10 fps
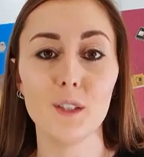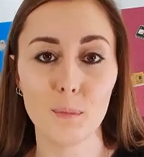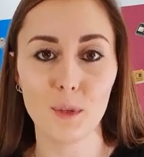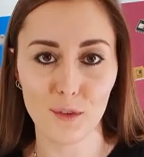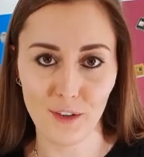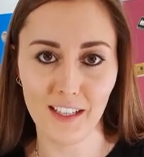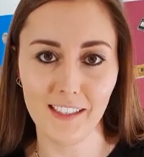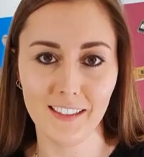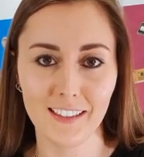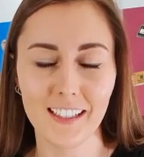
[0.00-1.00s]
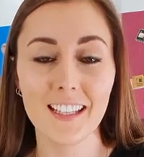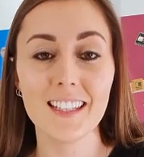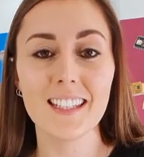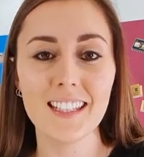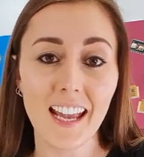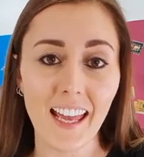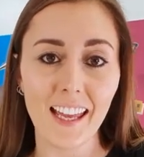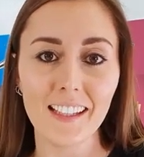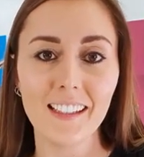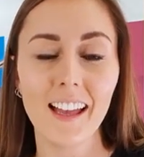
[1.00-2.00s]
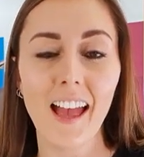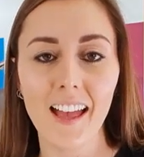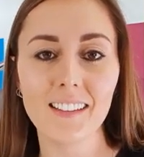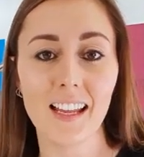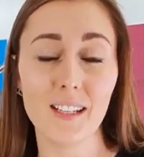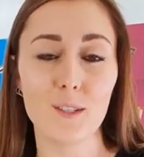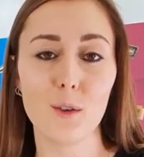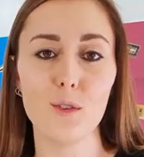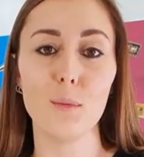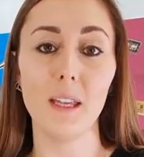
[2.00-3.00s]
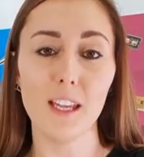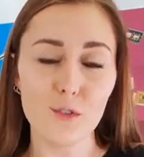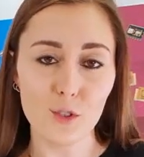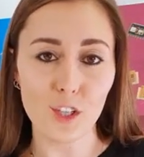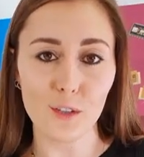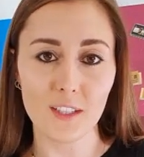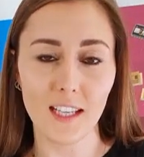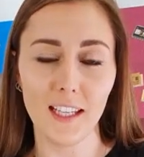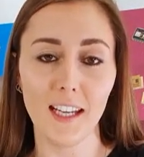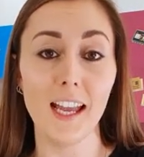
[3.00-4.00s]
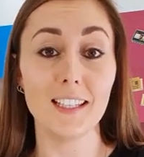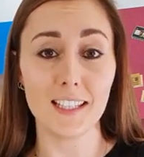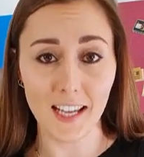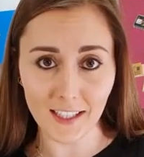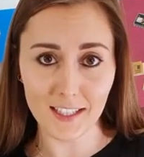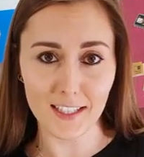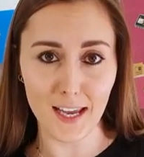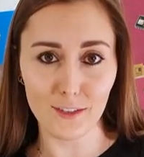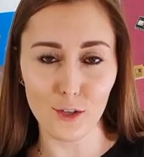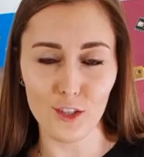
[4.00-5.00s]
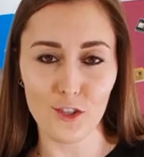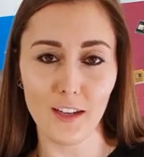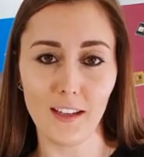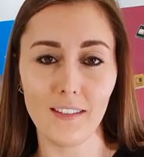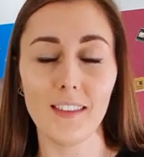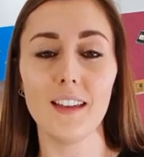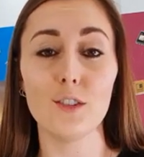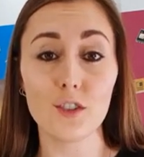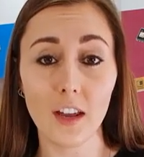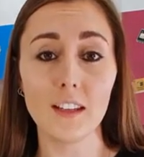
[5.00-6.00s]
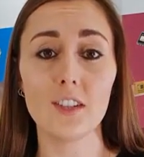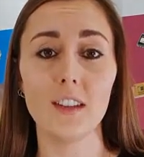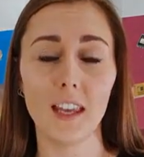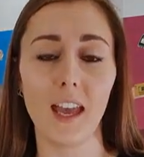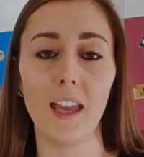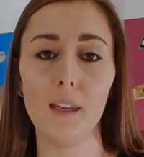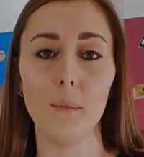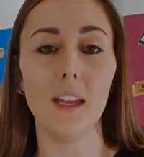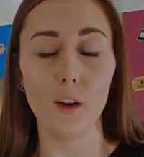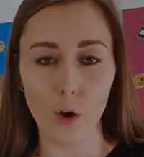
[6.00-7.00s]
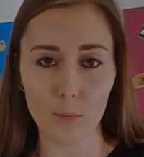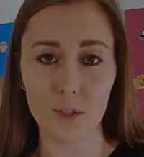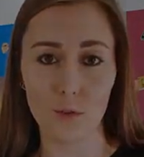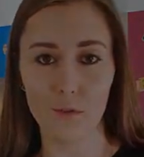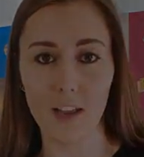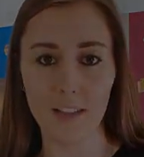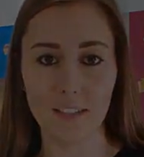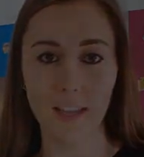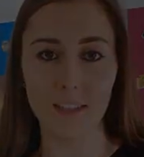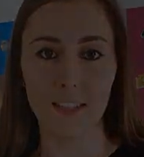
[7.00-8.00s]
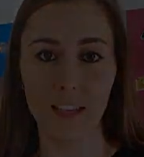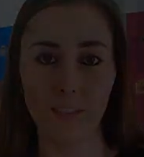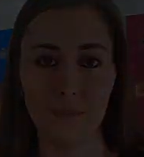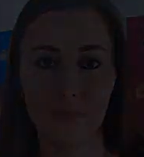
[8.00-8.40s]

number 3. Today, Adnan is going to be introducing a detector technology that is changing the game in optical gas sensing.